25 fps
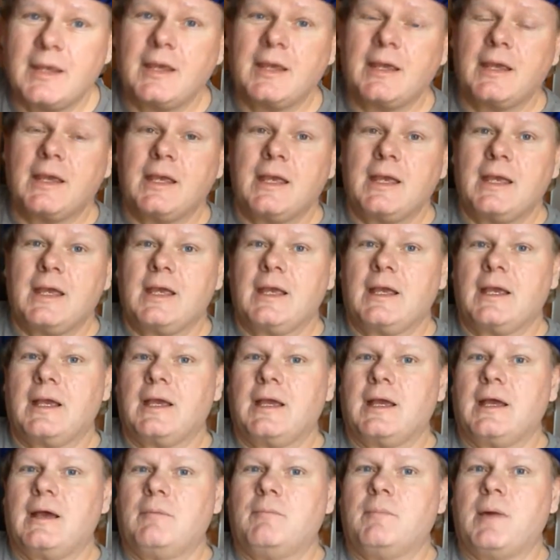
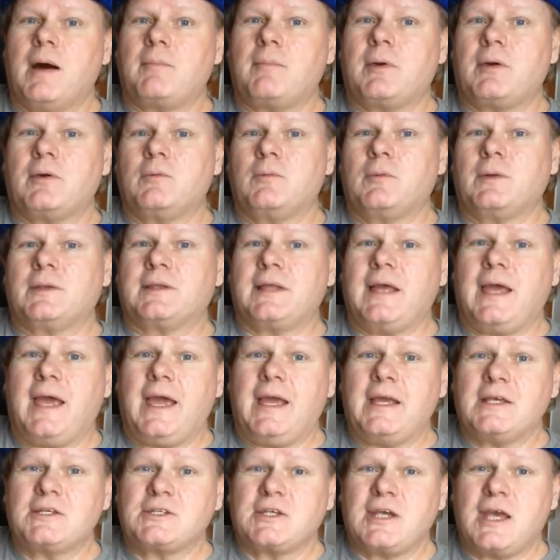Remember, with the
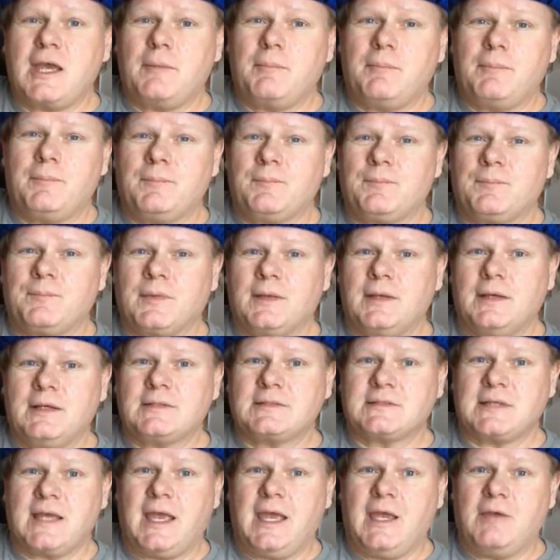A shape,
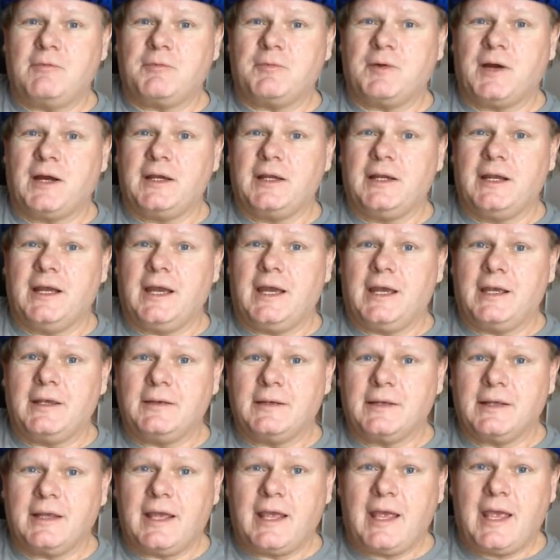it's A fine day.